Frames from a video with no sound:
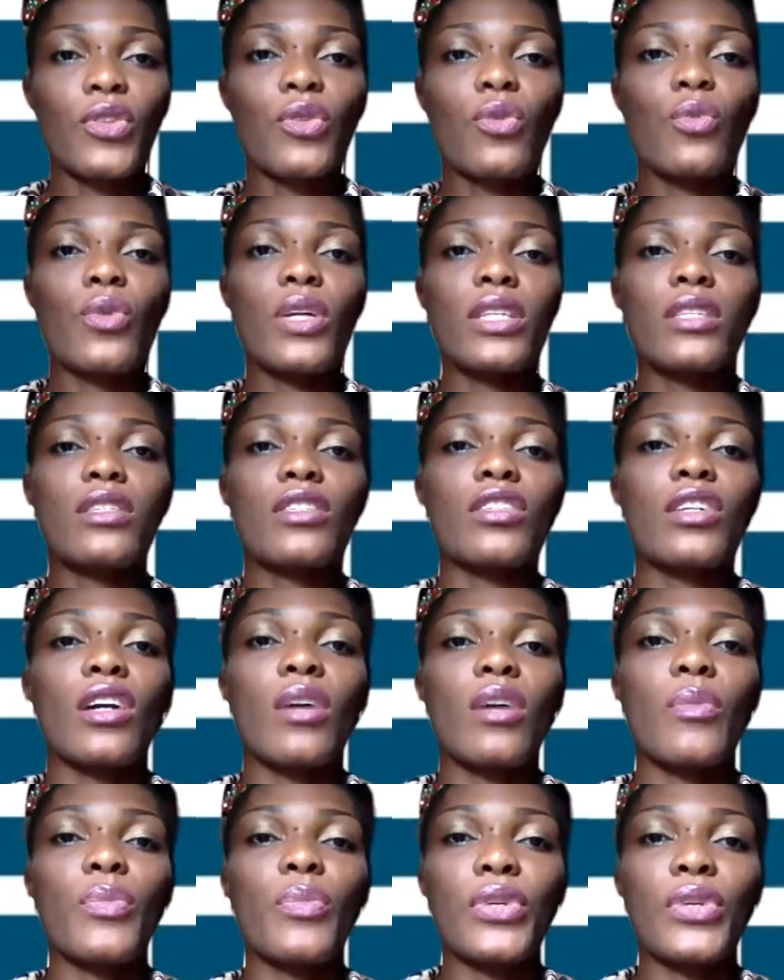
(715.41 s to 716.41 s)
which
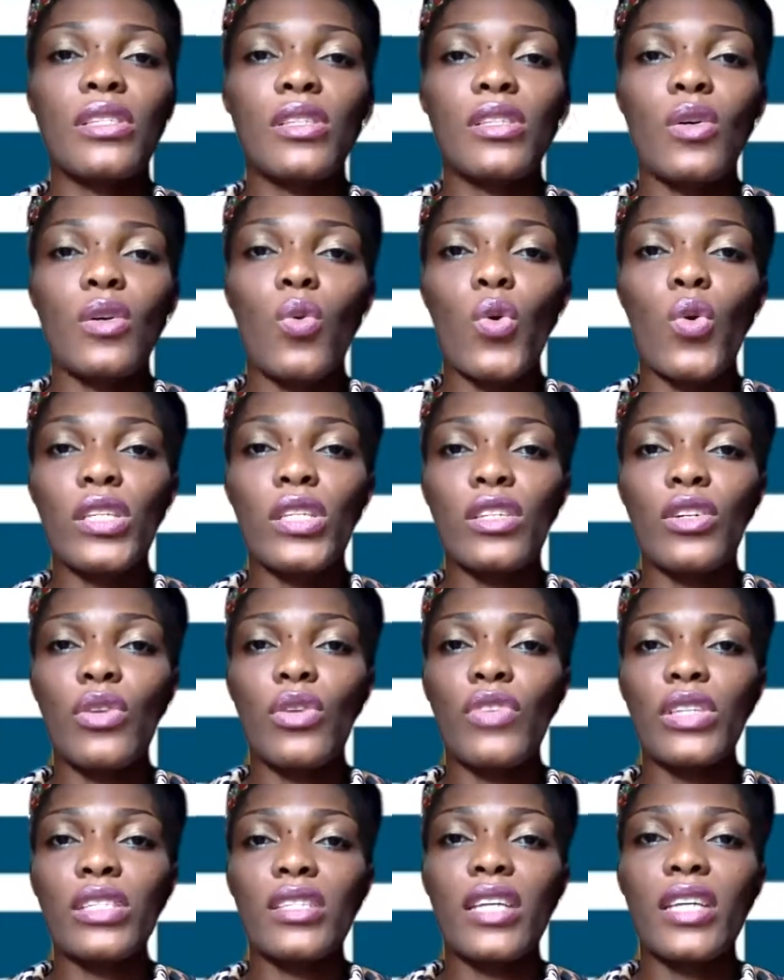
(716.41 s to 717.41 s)
champions a quarter of a
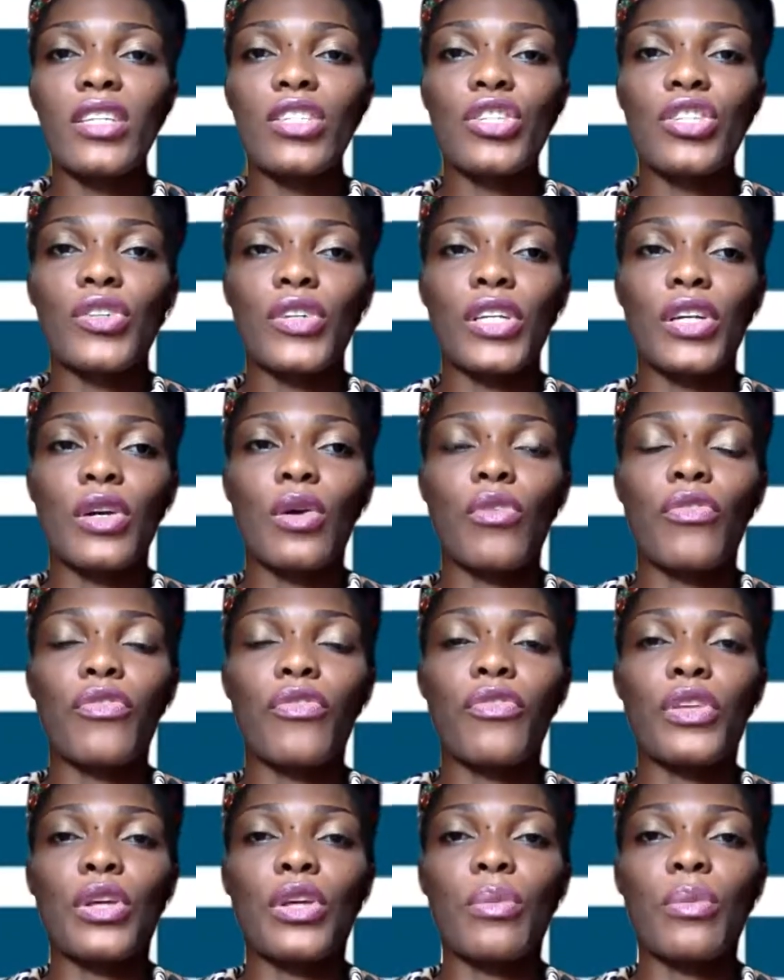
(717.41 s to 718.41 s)
century of
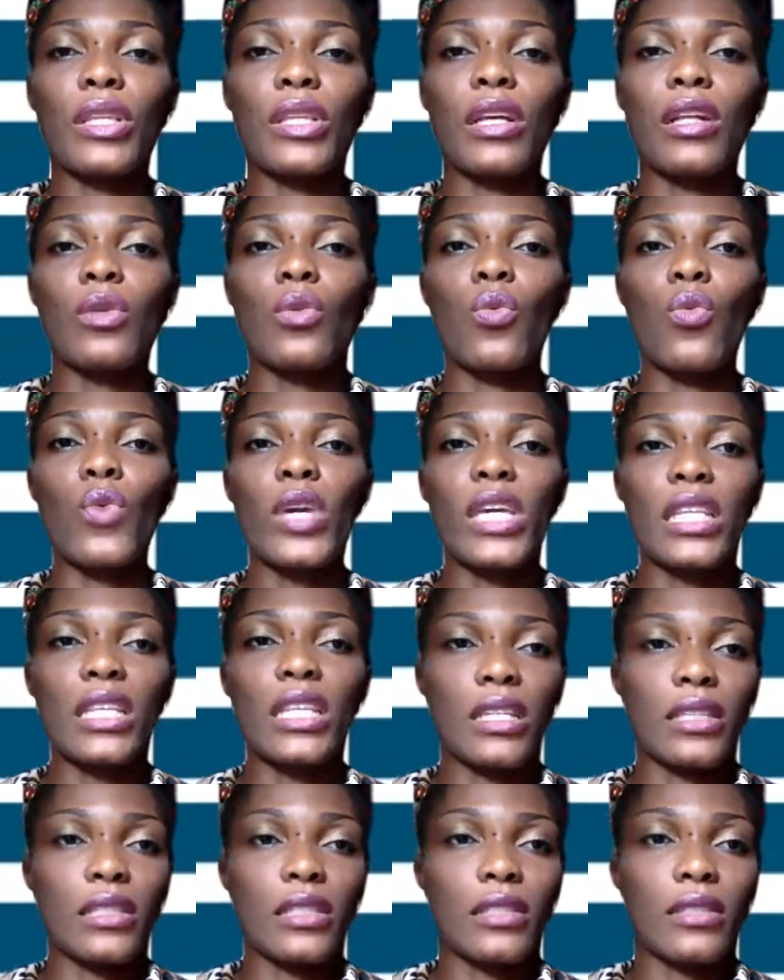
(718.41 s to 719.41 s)
phenomenal
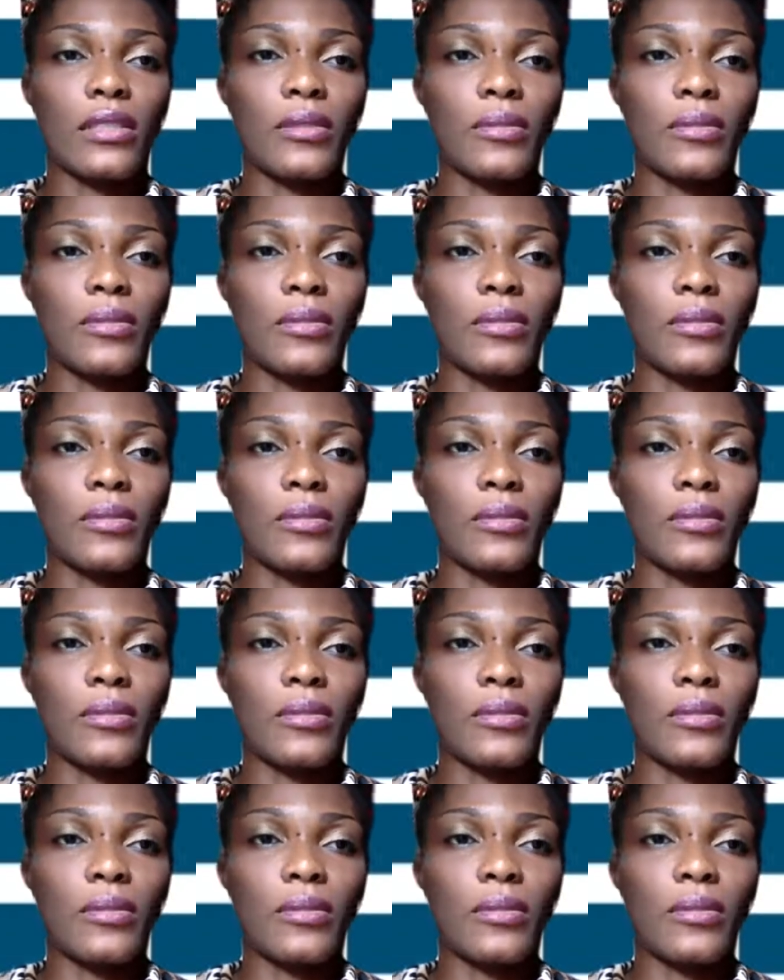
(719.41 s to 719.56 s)
winners.